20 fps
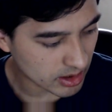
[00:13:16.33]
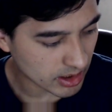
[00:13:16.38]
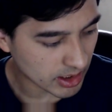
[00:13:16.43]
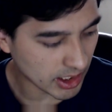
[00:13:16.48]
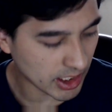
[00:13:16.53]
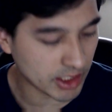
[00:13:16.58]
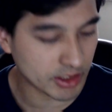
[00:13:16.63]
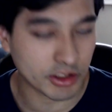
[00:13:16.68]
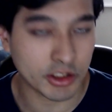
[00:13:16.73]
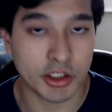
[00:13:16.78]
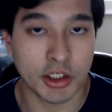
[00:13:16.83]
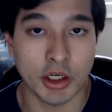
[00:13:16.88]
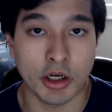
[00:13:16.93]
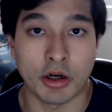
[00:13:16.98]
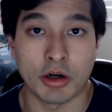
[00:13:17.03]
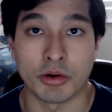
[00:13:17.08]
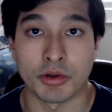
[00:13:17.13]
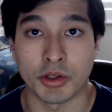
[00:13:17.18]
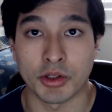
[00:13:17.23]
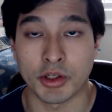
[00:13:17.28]
And
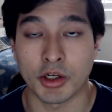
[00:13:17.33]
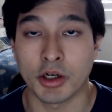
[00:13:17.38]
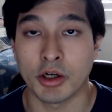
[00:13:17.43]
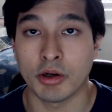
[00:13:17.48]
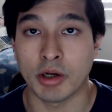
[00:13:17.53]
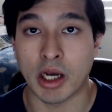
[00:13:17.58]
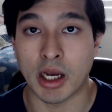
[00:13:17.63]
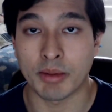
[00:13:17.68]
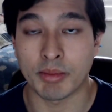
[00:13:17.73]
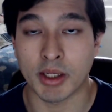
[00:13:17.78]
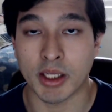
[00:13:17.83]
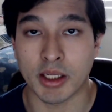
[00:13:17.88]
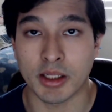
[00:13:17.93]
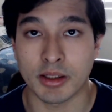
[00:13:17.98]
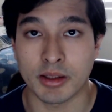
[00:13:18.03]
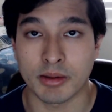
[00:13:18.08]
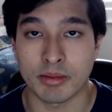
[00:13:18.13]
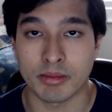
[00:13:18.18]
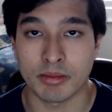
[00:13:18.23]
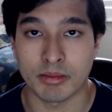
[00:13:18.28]
Kyo, you know, I
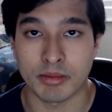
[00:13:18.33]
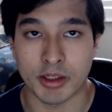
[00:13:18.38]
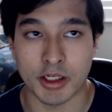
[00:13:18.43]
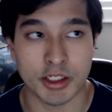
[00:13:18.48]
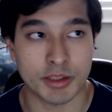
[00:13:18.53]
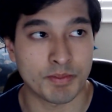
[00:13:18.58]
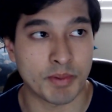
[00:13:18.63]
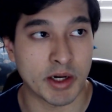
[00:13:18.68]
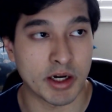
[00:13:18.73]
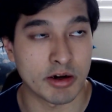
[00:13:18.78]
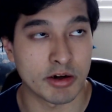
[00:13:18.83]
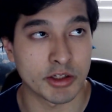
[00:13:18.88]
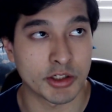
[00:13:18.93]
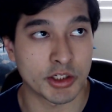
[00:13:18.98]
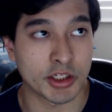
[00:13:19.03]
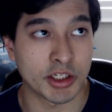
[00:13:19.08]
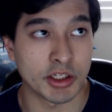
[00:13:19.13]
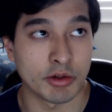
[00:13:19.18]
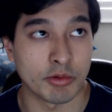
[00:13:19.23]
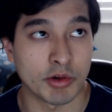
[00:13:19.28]
mean, his
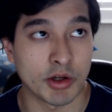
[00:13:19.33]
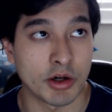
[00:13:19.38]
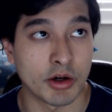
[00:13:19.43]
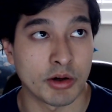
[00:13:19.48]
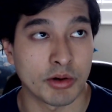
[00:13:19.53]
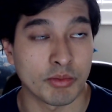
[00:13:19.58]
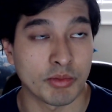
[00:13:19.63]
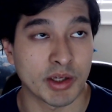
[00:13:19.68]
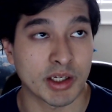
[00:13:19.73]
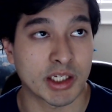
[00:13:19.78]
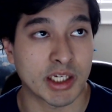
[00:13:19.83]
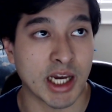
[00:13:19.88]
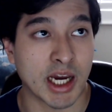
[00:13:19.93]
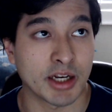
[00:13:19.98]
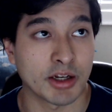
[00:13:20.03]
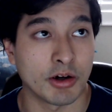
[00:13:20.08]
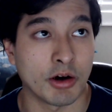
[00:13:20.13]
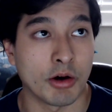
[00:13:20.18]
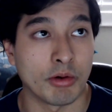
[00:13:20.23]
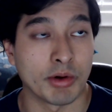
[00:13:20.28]
parents, we all, we kind
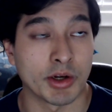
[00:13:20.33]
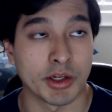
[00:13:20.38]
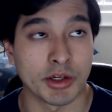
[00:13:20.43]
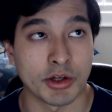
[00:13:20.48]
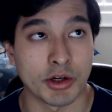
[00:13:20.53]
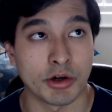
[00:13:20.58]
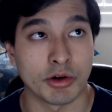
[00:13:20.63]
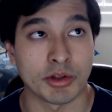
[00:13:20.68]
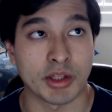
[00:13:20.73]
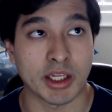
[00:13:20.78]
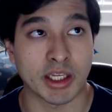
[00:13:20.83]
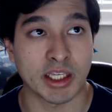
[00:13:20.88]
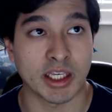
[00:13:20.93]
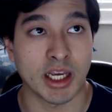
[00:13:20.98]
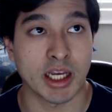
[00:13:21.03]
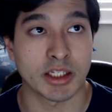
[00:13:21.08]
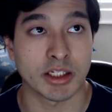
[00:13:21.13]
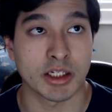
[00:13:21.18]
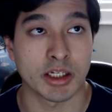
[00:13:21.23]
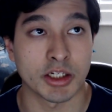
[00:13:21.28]
of already know that he
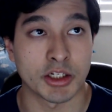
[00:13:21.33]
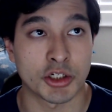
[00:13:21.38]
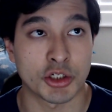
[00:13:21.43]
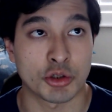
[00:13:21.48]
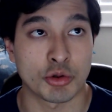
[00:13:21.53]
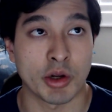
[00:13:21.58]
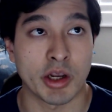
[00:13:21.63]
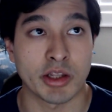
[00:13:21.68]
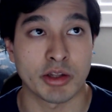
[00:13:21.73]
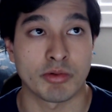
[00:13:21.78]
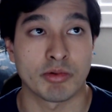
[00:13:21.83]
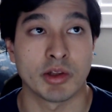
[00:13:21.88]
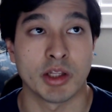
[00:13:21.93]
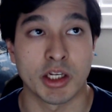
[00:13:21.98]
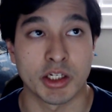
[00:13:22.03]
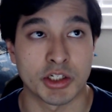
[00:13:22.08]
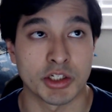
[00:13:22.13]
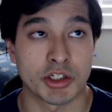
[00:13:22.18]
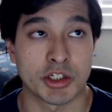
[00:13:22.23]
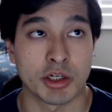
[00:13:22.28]
has an estranged
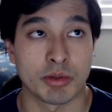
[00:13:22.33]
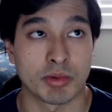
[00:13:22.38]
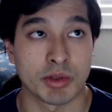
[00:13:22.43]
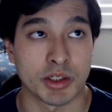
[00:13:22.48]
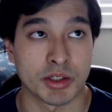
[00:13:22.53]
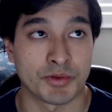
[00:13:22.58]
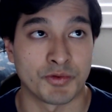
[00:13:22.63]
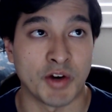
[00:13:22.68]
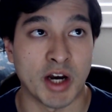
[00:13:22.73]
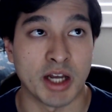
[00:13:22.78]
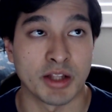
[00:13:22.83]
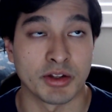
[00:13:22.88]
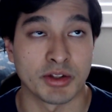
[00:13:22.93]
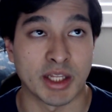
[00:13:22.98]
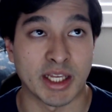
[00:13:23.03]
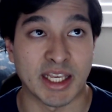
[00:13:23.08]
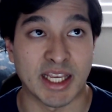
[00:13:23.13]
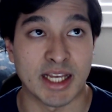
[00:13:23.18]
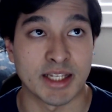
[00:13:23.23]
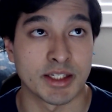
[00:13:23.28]
relationship with his father
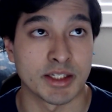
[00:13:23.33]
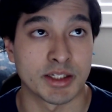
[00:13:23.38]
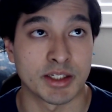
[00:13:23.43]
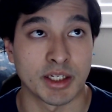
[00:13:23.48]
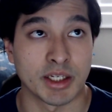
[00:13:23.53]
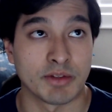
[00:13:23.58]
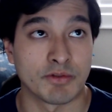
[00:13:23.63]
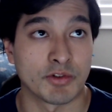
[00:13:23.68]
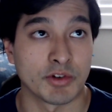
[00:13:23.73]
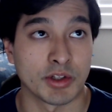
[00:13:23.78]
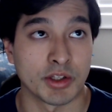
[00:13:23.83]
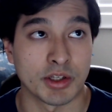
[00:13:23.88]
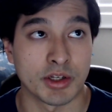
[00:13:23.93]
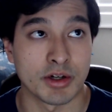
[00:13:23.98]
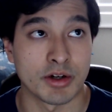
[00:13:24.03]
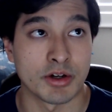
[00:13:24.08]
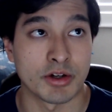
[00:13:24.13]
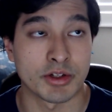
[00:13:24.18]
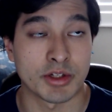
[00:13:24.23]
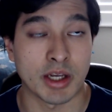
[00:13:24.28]
that he hasn't seen for
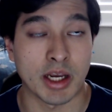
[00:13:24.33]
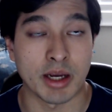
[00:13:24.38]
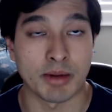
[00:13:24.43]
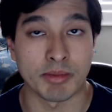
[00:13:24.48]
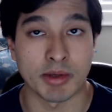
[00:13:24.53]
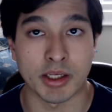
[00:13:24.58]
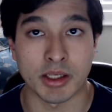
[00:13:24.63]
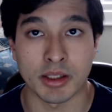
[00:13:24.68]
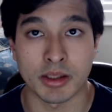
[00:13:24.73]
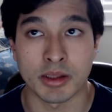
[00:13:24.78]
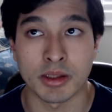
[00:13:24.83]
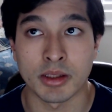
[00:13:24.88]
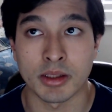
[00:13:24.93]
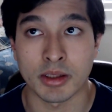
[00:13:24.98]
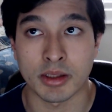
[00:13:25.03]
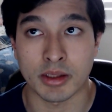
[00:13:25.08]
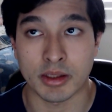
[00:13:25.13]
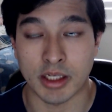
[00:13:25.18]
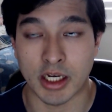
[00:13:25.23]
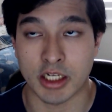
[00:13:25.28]
years. I mean,
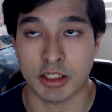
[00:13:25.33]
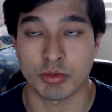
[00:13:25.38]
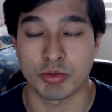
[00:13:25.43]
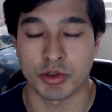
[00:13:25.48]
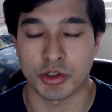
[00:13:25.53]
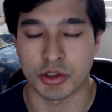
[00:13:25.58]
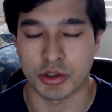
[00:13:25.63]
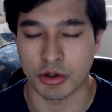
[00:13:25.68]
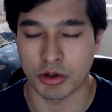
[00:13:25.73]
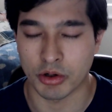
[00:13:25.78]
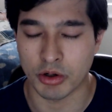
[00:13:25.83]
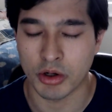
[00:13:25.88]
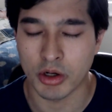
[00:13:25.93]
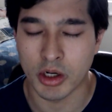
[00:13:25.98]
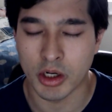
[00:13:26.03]
that's for sure.